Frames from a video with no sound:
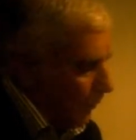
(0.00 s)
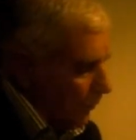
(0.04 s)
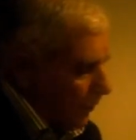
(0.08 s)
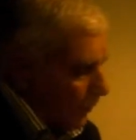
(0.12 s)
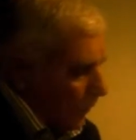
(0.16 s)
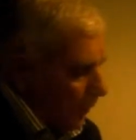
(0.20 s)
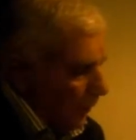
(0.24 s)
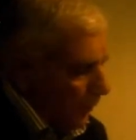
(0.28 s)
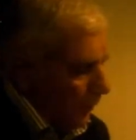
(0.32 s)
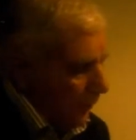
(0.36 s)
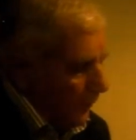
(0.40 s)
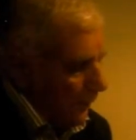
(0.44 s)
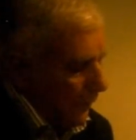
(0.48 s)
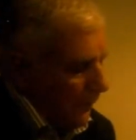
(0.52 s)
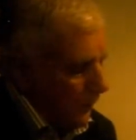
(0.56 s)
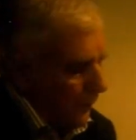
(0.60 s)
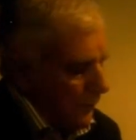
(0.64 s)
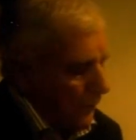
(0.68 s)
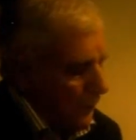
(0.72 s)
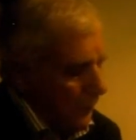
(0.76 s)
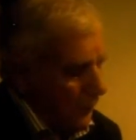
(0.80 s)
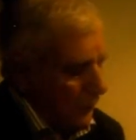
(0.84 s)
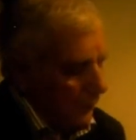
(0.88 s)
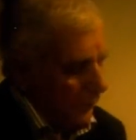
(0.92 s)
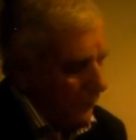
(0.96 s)
were salting in
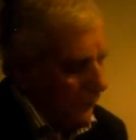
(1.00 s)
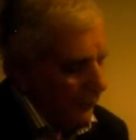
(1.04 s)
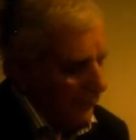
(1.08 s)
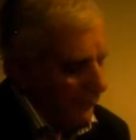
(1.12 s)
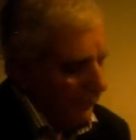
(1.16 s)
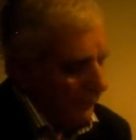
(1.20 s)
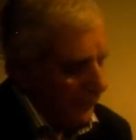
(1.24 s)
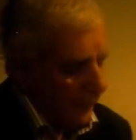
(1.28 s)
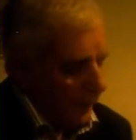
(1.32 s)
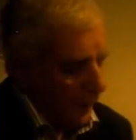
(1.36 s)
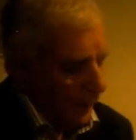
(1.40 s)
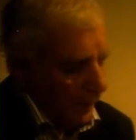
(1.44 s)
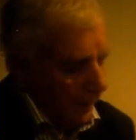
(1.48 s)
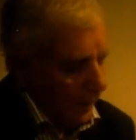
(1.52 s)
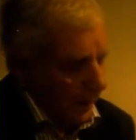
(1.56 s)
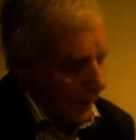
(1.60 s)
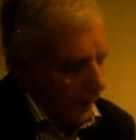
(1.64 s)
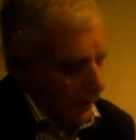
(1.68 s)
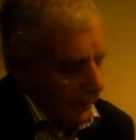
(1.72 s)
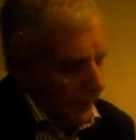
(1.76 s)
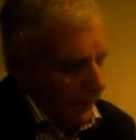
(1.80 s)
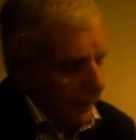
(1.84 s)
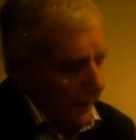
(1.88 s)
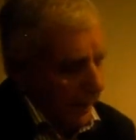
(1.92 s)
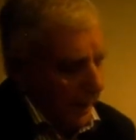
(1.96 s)
the sun.
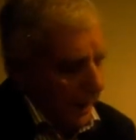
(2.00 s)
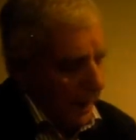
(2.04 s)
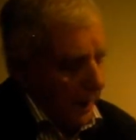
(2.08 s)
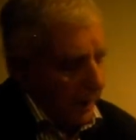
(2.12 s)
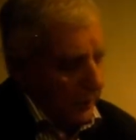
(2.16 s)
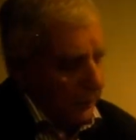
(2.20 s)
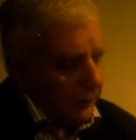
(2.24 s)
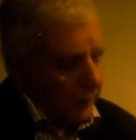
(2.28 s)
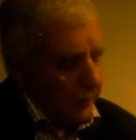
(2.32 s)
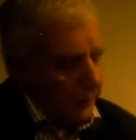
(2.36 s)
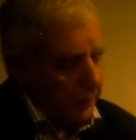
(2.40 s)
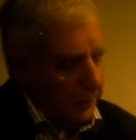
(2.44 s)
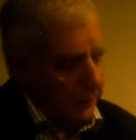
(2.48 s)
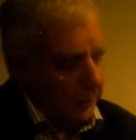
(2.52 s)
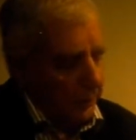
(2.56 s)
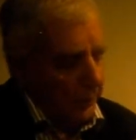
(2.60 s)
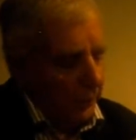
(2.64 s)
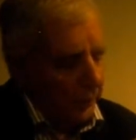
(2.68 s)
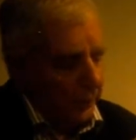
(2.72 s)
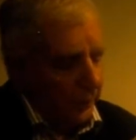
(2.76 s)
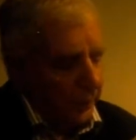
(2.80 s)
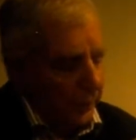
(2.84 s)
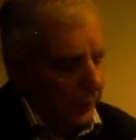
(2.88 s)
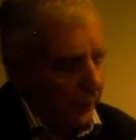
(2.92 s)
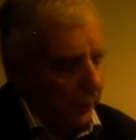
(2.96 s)
The cars
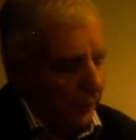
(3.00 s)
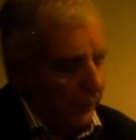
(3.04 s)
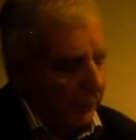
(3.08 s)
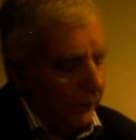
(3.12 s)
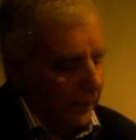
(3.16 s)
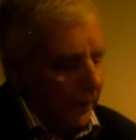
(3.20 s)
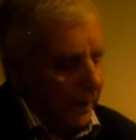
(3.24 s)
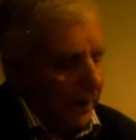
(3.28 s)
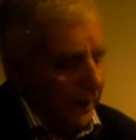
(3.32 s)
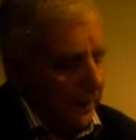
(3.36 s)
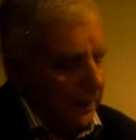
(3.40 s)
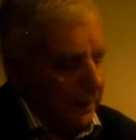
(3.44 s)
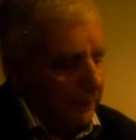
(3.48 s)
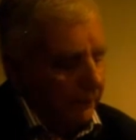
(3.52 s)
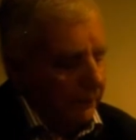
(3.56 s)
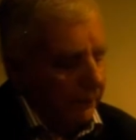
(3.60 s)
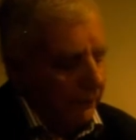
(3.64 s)
exploding overhead,